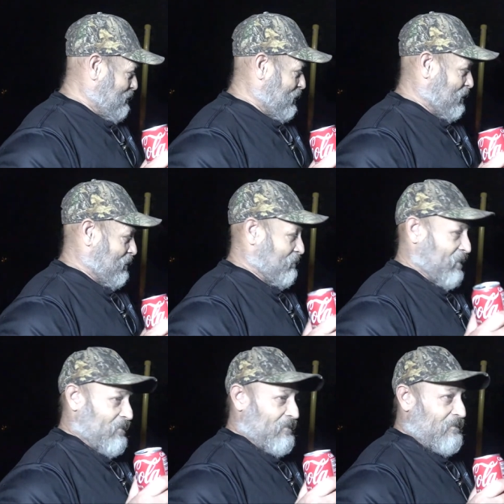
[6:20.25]
we got to come
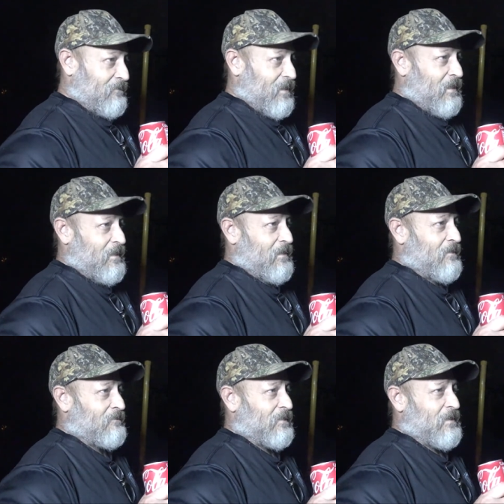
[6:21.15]
down here and hang
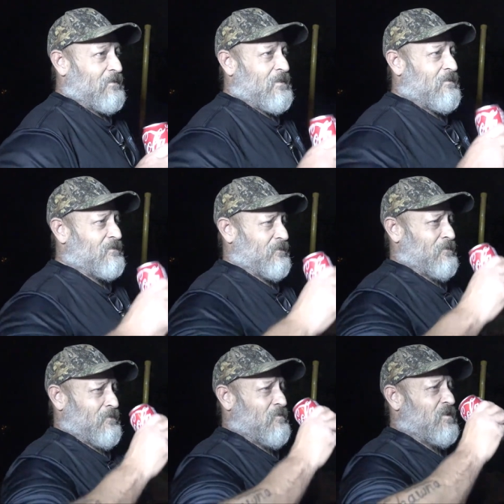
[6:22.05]
out and get out of the house for a
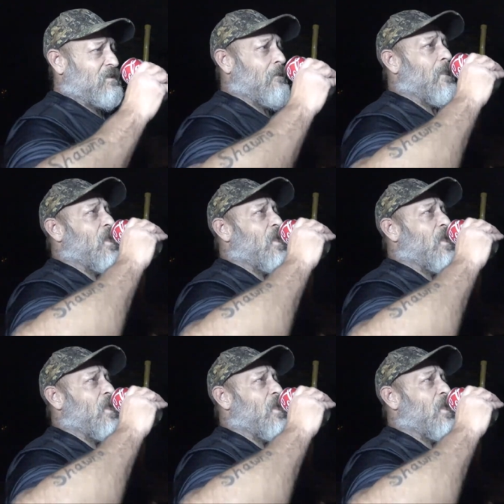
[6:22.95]
little bit.